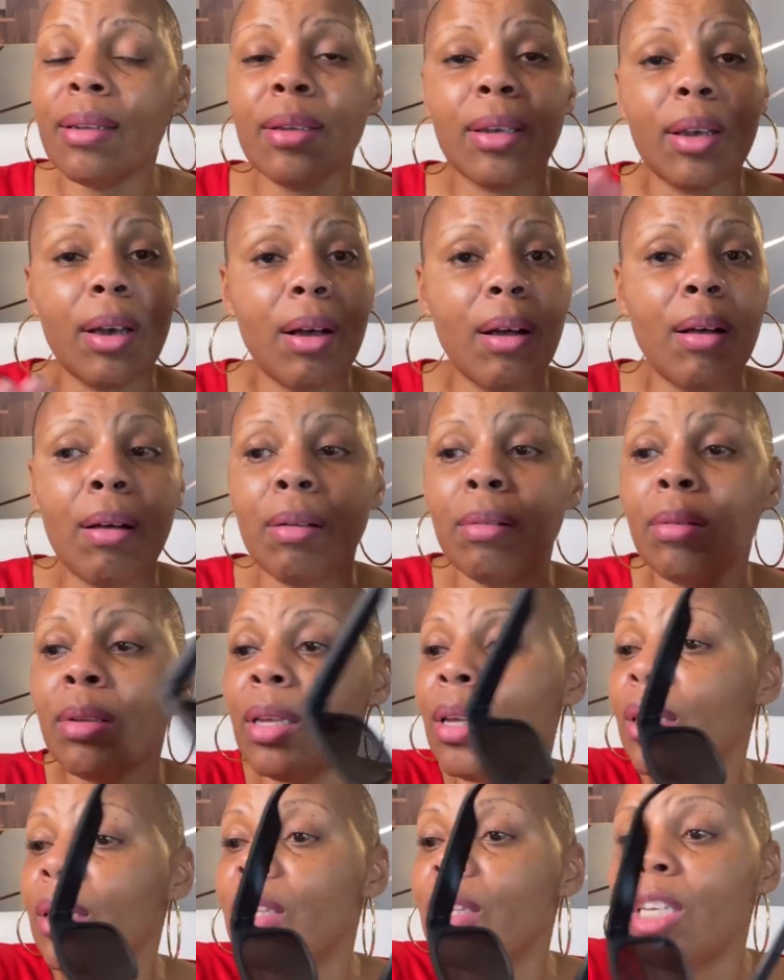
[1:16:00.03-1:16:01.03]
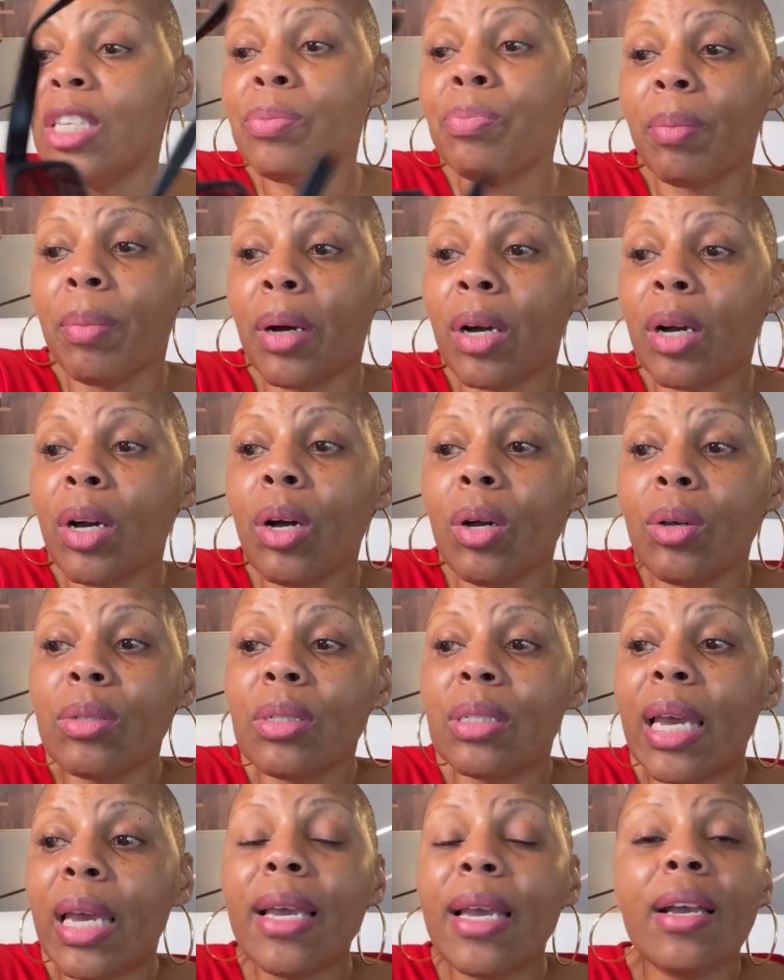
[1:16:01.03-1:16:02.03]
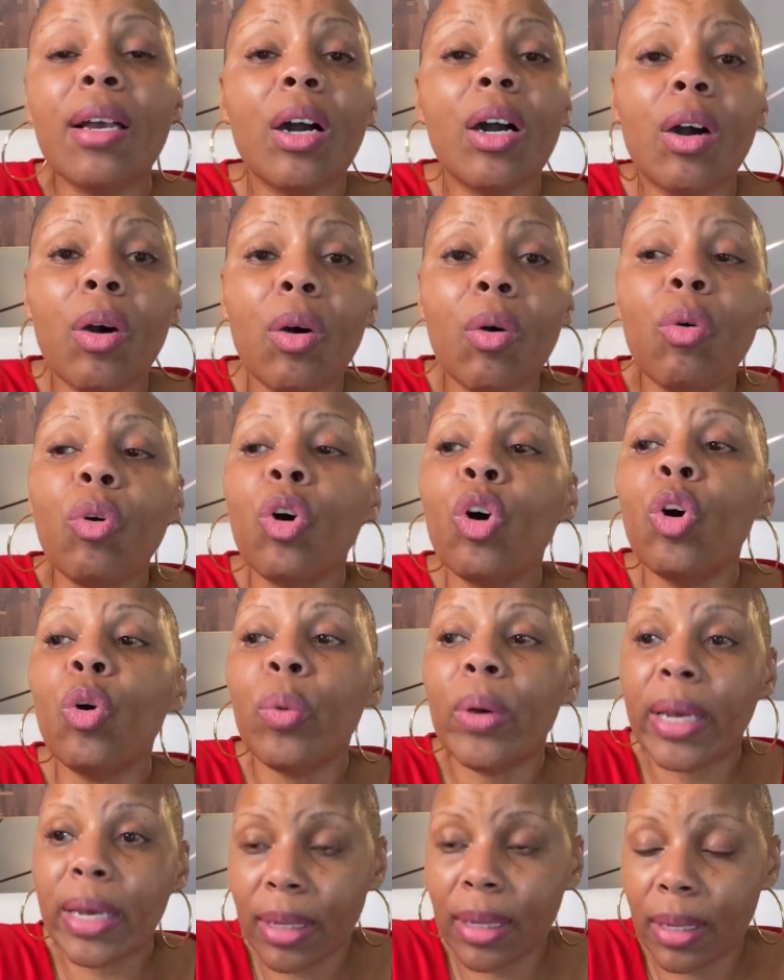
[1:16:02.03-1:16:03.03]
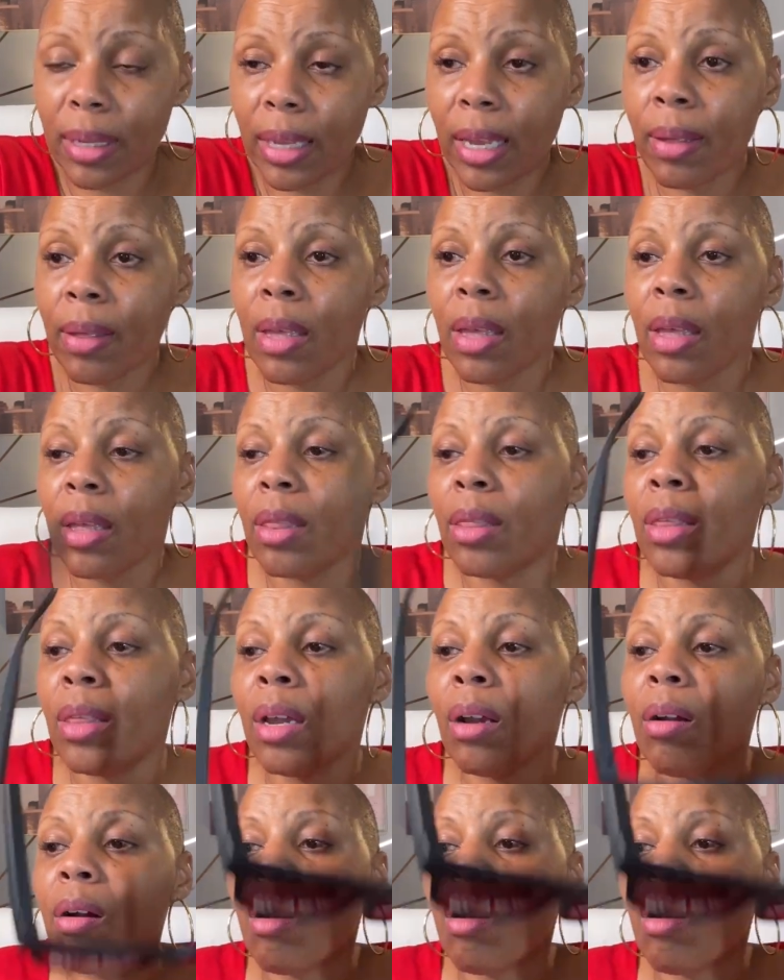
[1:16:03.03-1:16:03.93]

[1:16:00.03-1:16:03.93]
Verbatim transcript: y'all, these promo codes, they go quickly. There